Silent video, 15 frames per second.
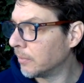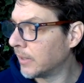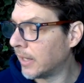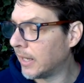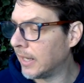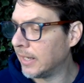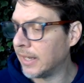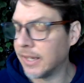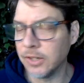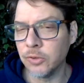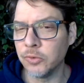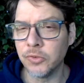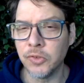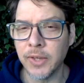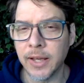But I
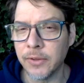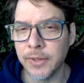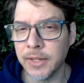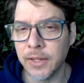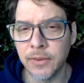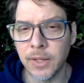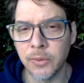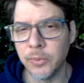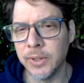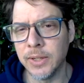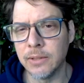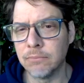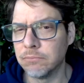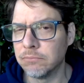don't see how they get that reading.